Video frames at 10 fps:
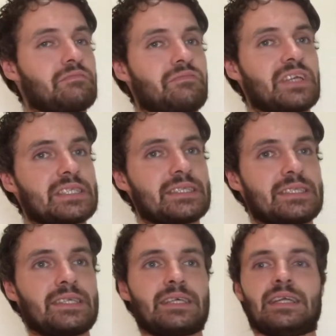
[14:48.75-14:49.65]

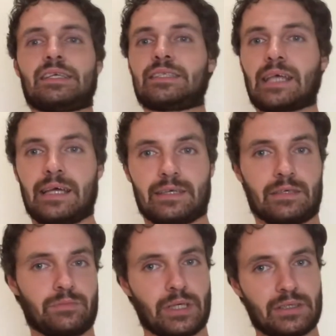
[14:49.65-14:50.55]
visited in a
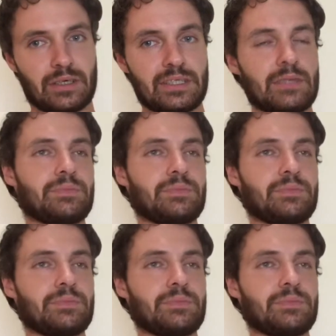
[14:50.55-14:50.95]
second, but I did